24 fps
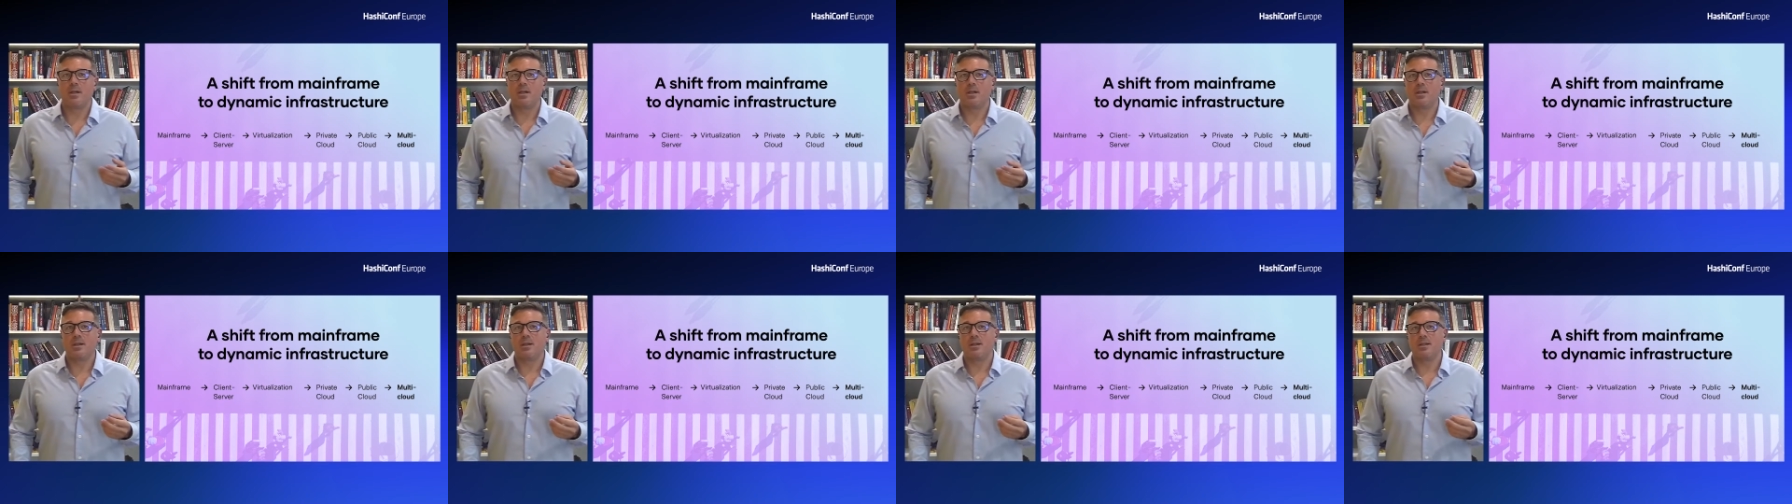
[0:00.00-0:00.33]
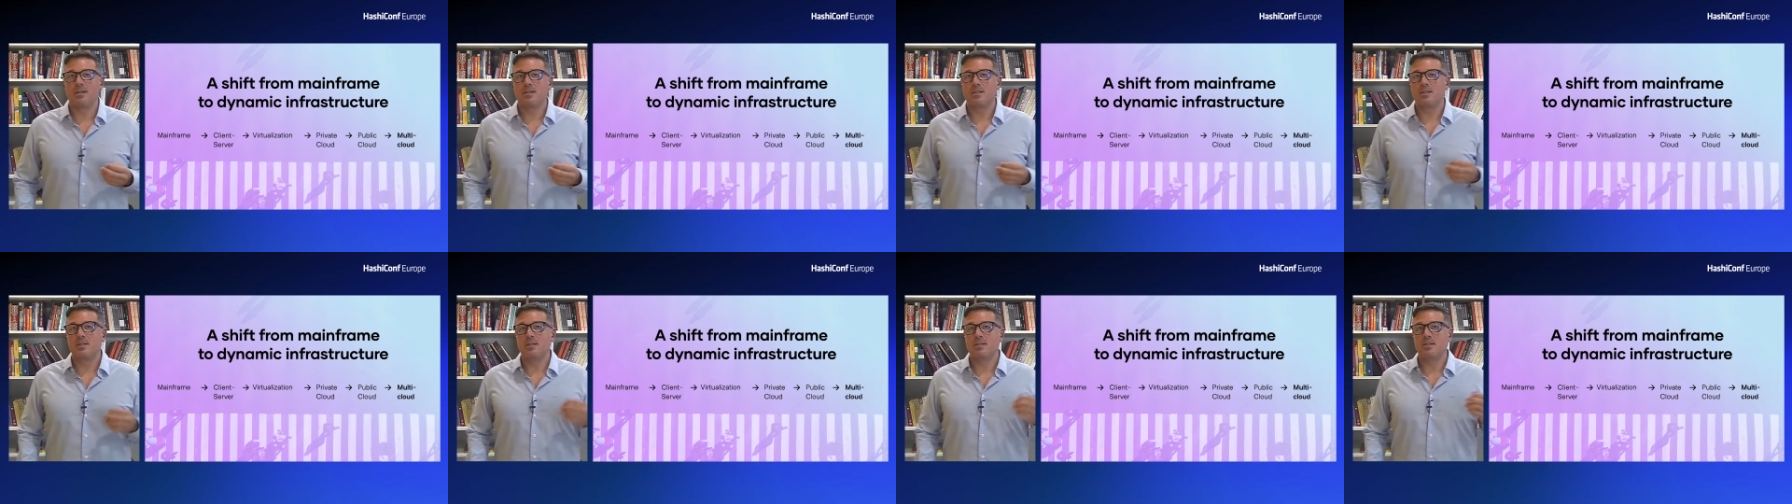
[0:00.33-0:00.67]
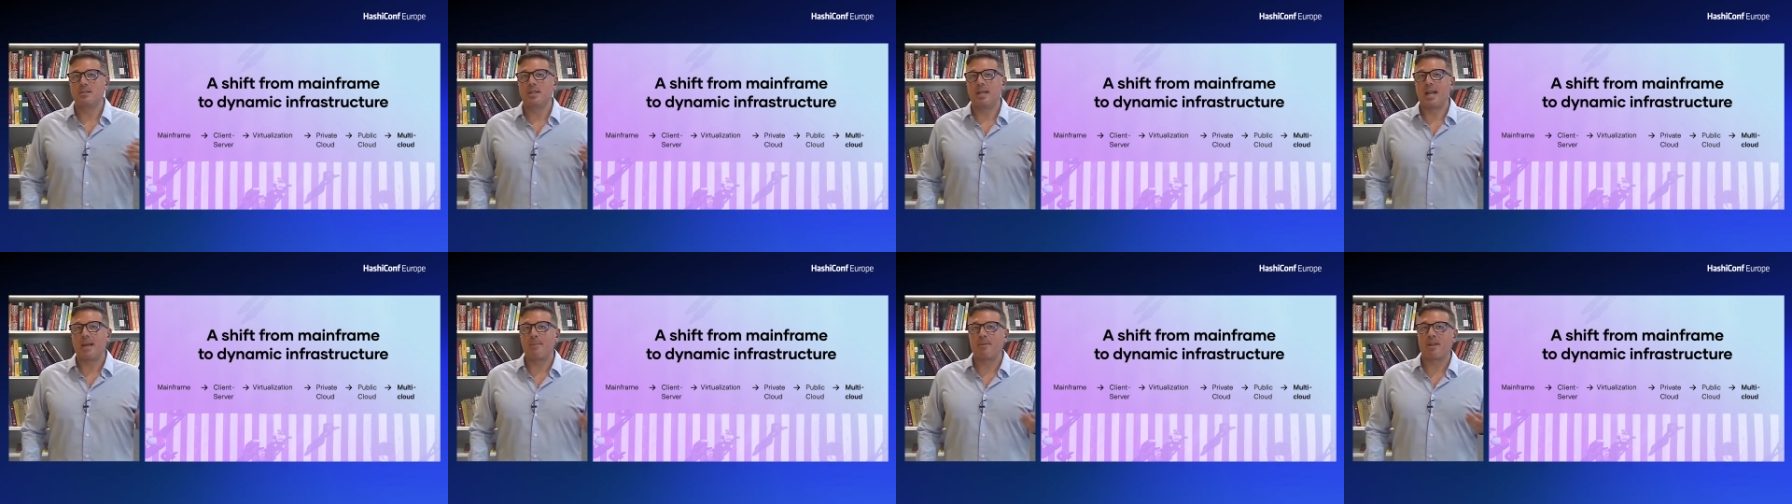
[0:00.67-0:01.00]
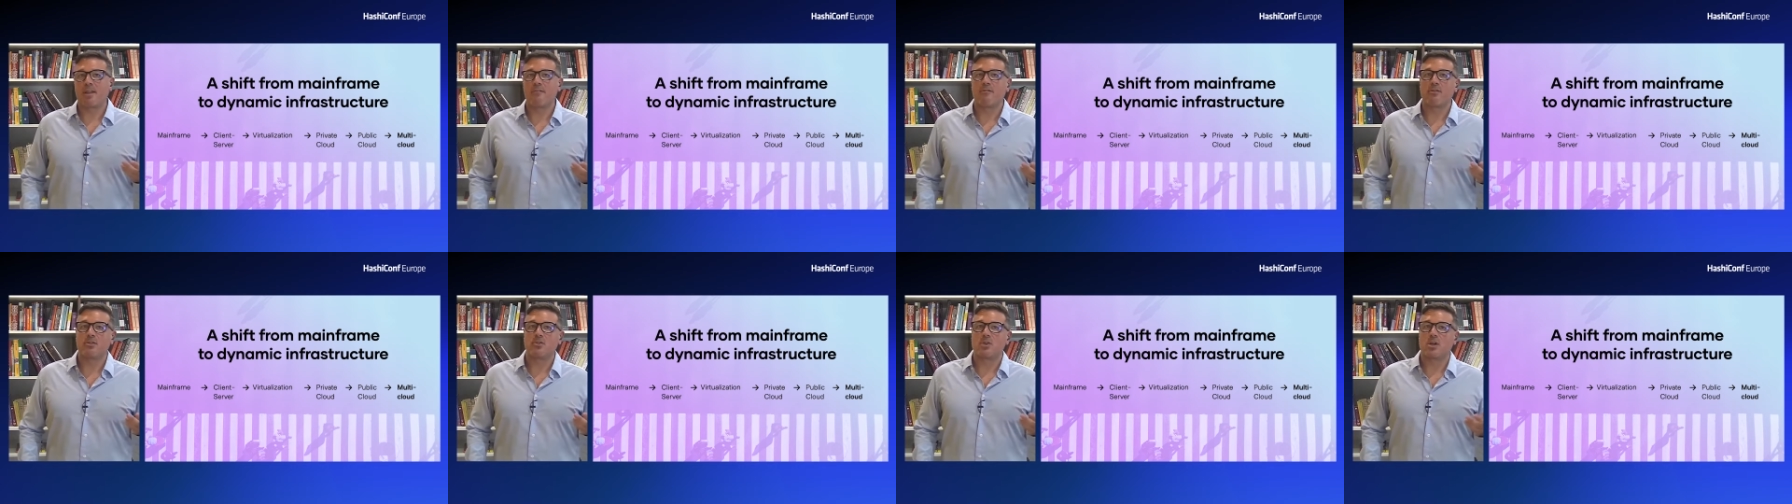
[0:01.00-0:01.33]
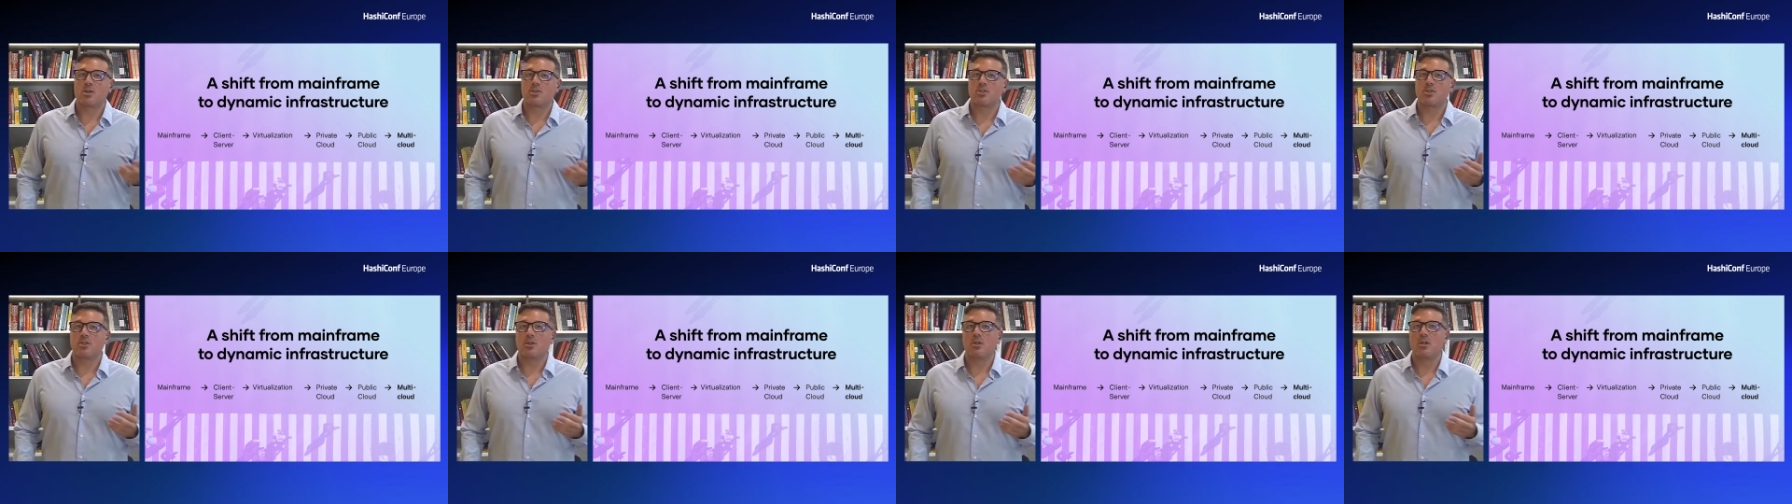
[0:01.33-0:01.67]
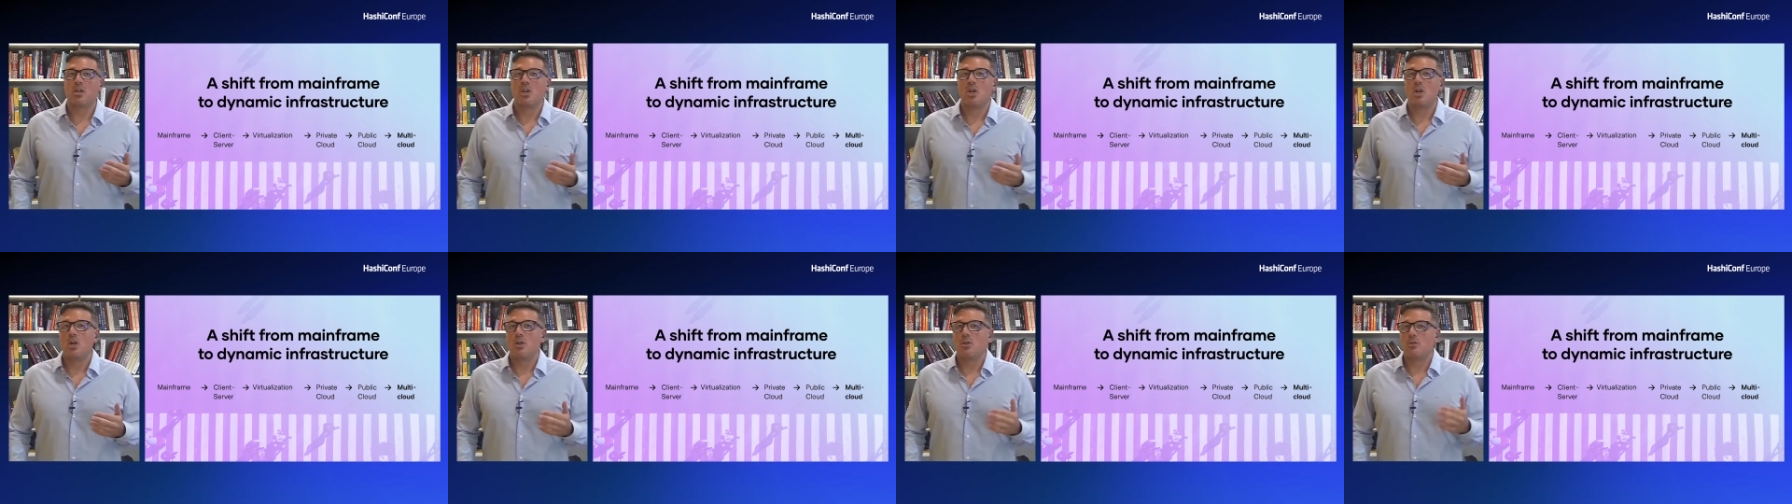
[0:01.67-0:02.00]
uh, to dynamic
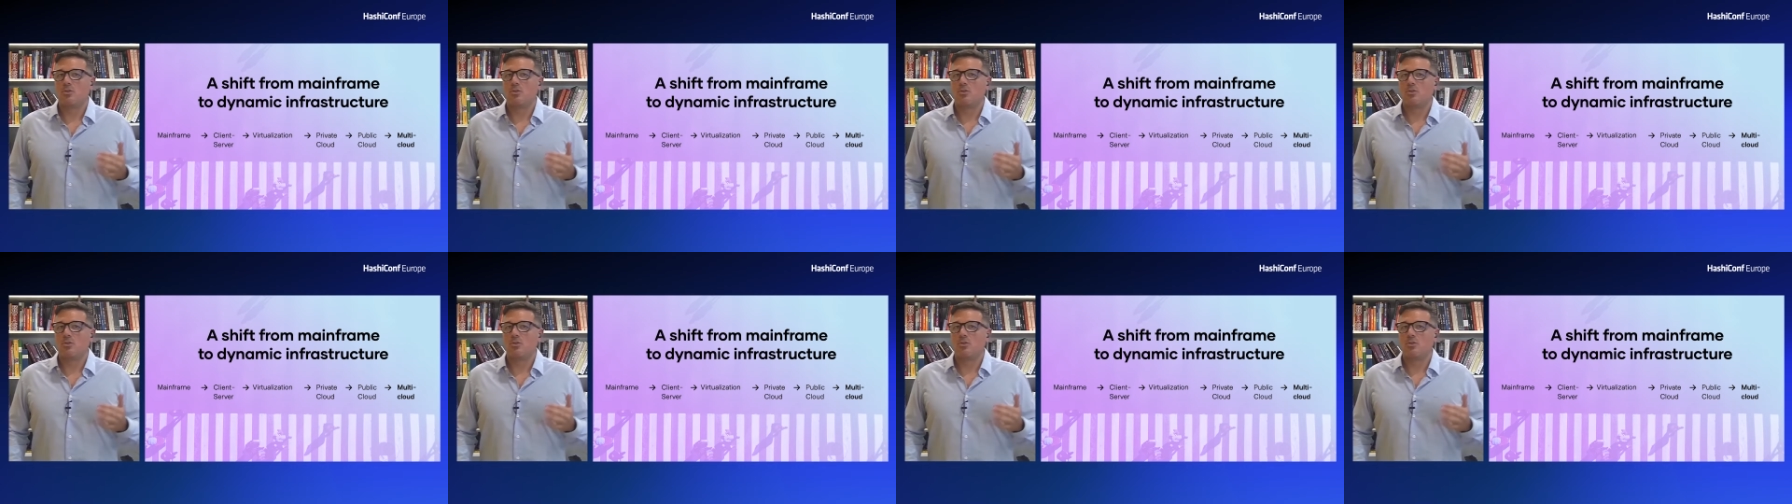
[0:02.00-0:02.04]
infrastructure